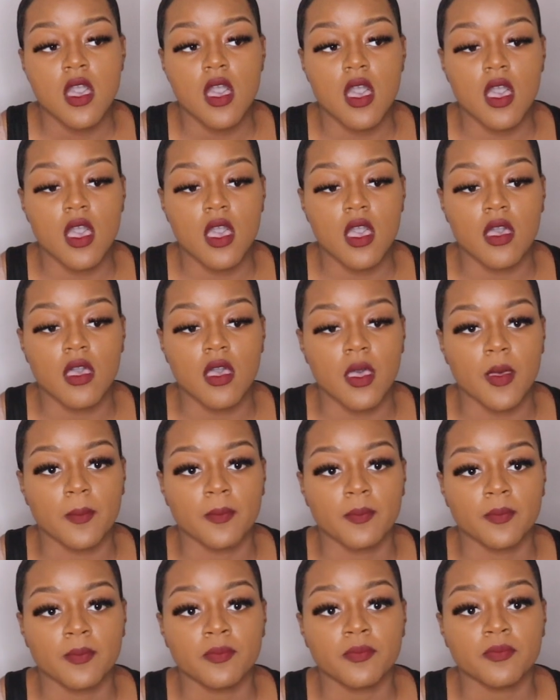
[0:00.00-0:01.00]

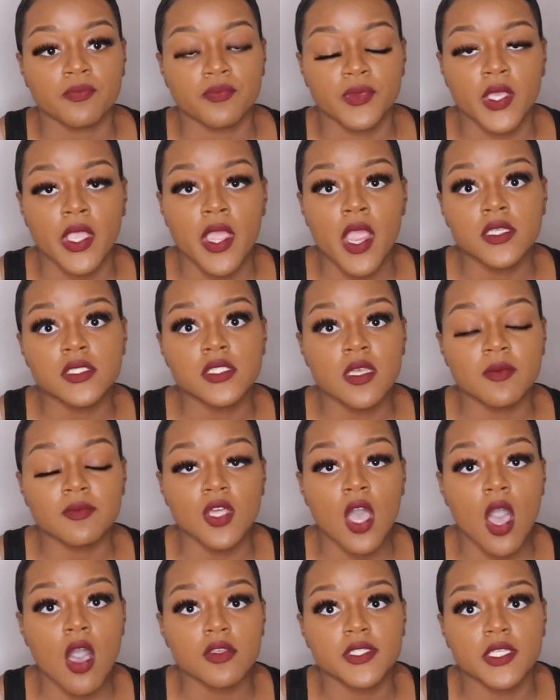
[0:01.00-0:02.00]
There are some
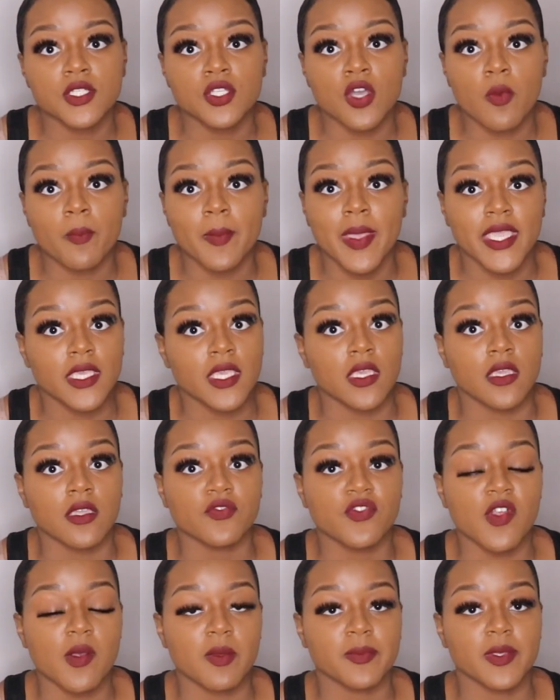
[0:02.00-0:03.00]
dolls that don't make
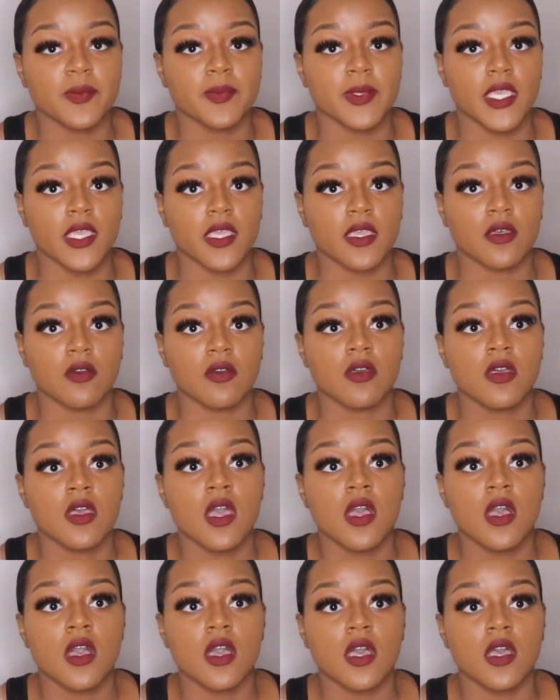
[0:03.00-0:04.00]
it from a BBL.
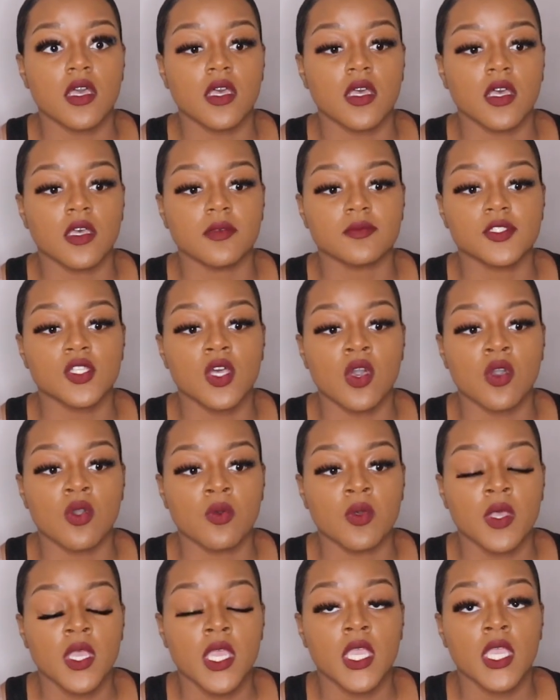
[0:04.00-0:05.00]

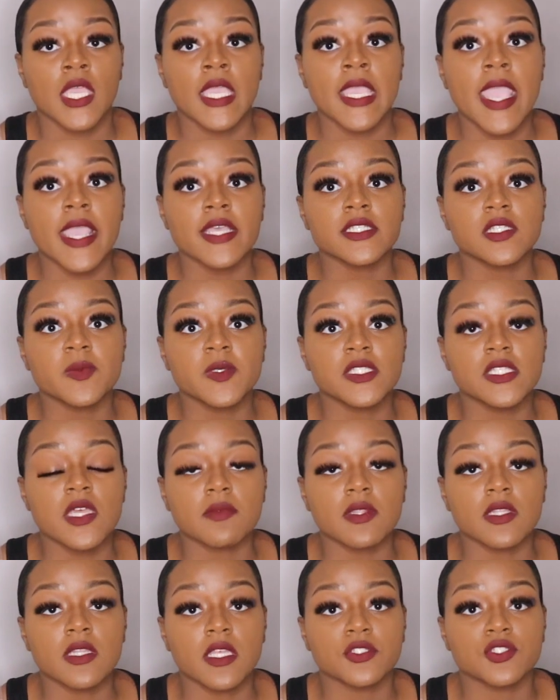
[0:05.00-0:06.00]
So it has to be
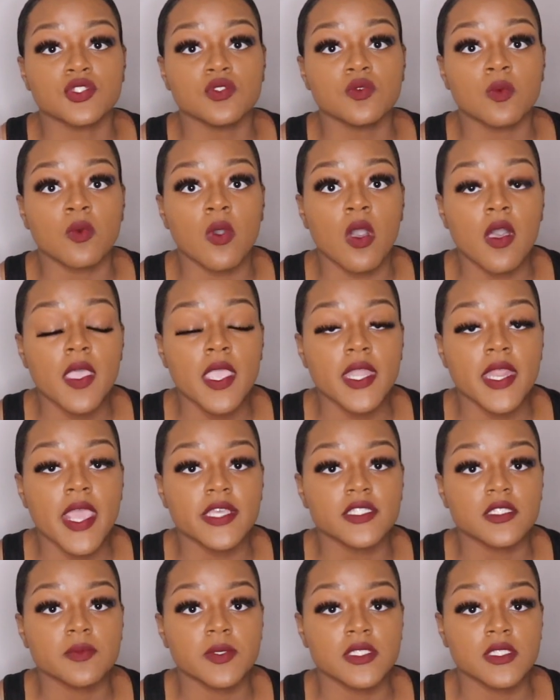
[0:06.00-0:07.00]
something that you want, and it
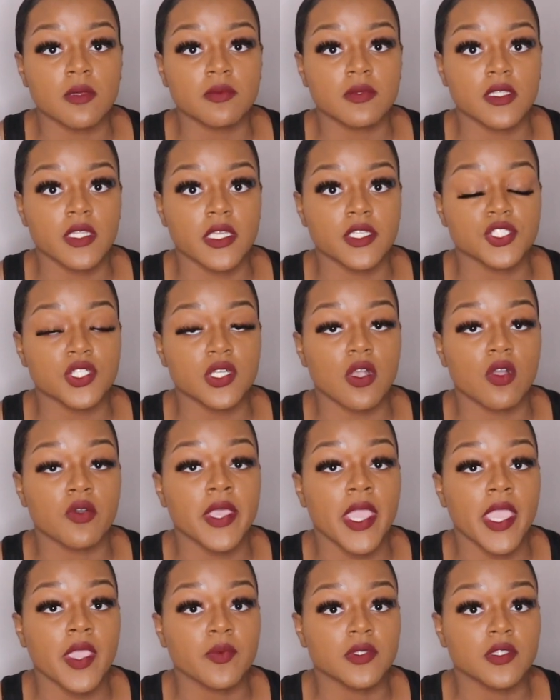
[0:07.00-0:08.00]
has to be something that you're
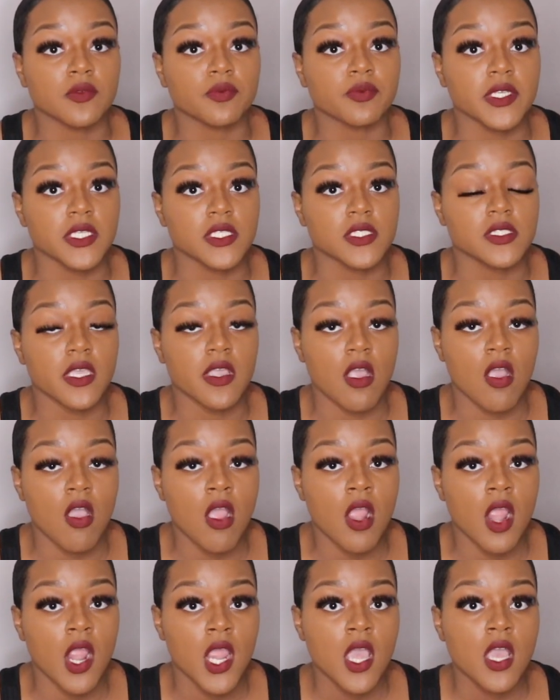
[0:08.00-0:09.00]
okay with the risk. There
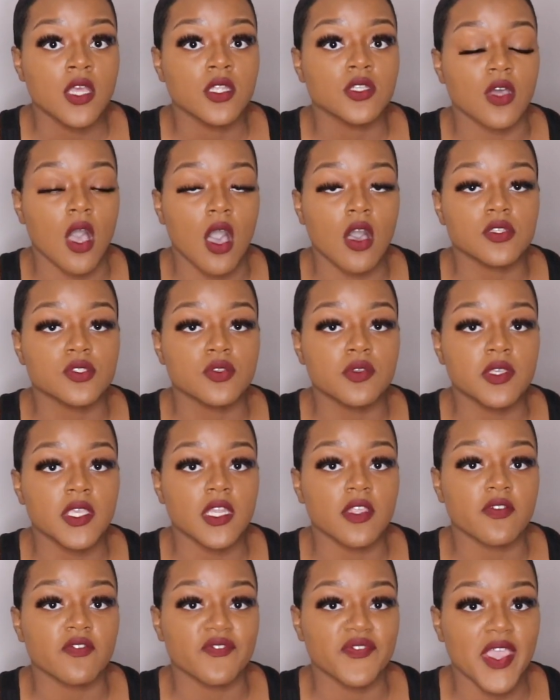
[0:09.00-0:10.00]
are dolls who
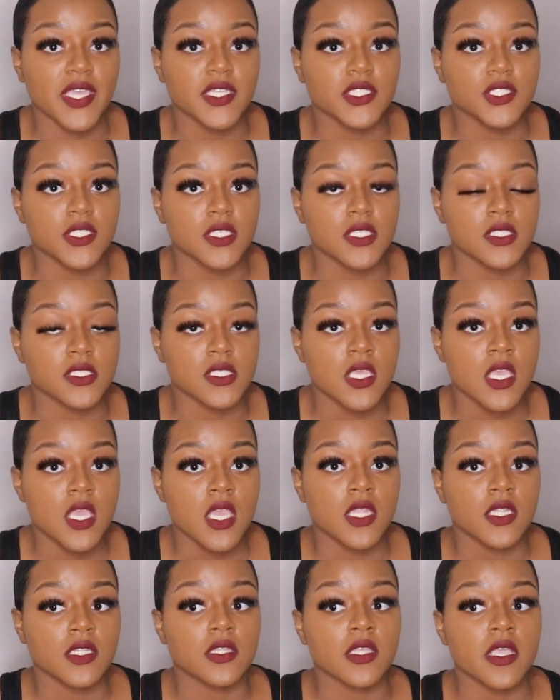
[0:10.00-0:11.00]
get infections.
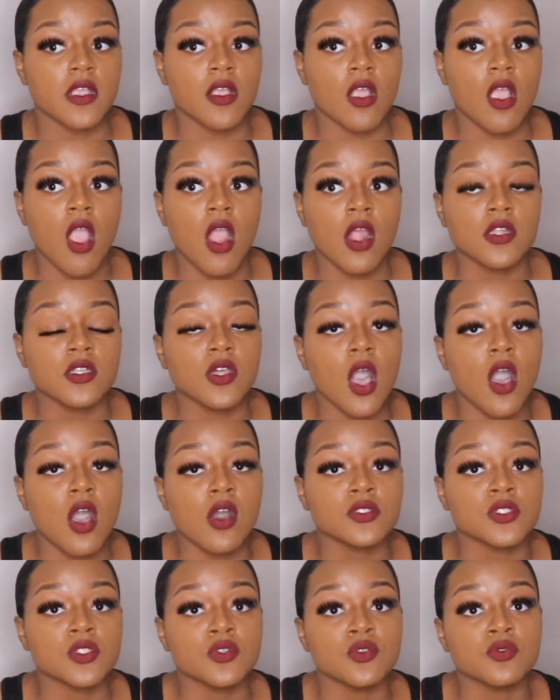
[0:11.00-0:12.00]
There are
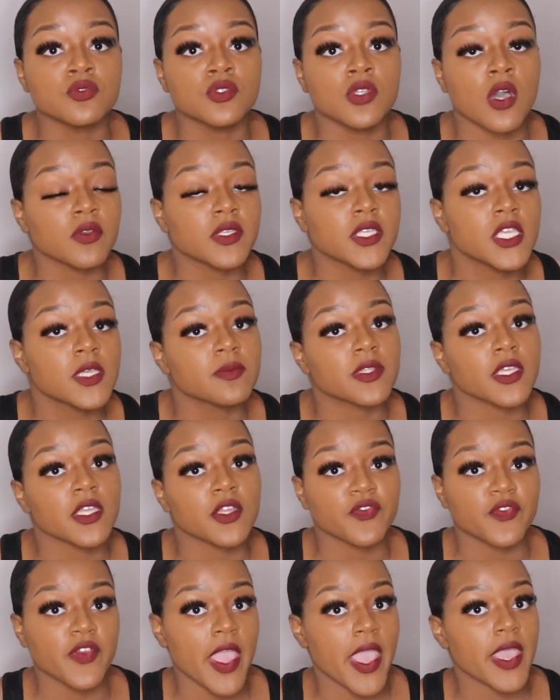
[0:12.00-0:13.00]
dolls who don't keep their
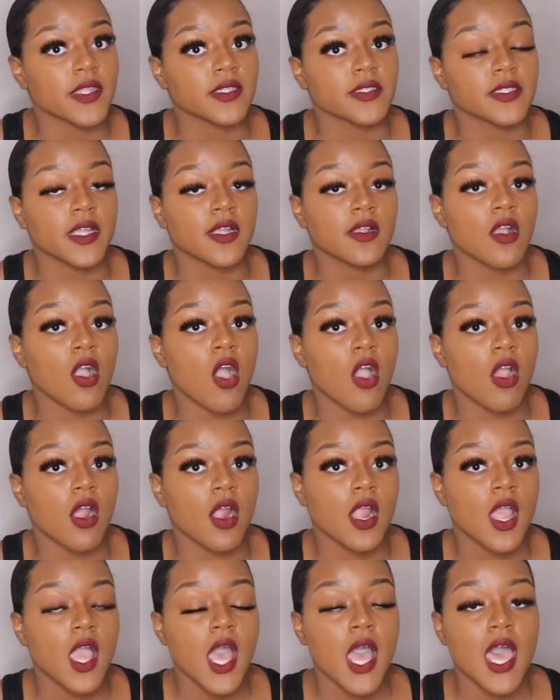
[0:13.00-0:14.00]
fat. There
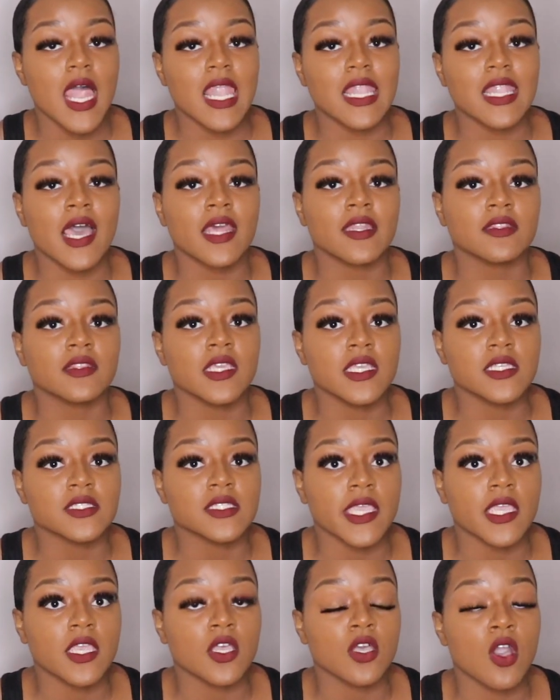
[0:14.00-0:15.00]
are a lot of things
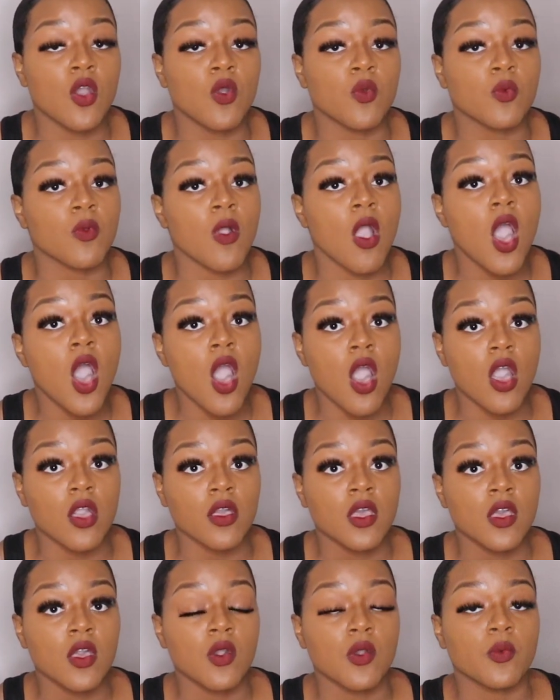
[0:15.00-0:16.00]
that can go
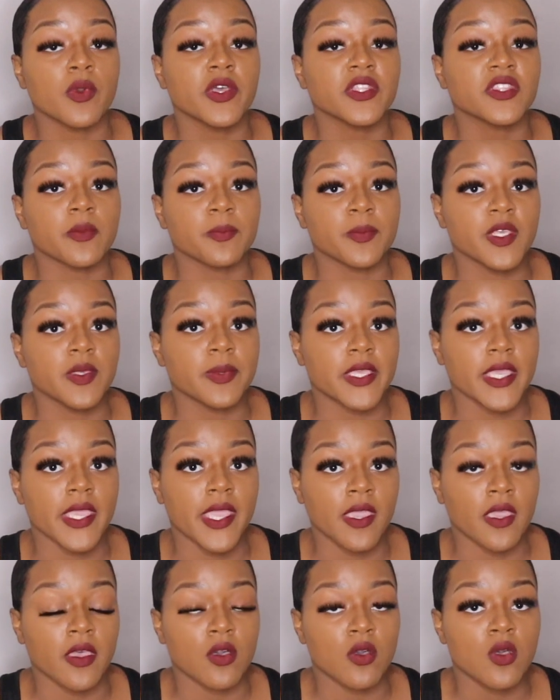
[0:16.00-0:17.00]
wrong with a
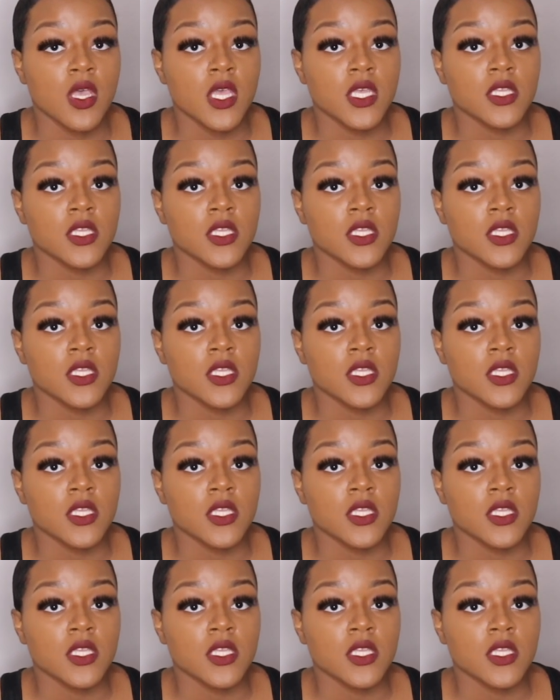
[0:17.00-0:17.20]
BBL.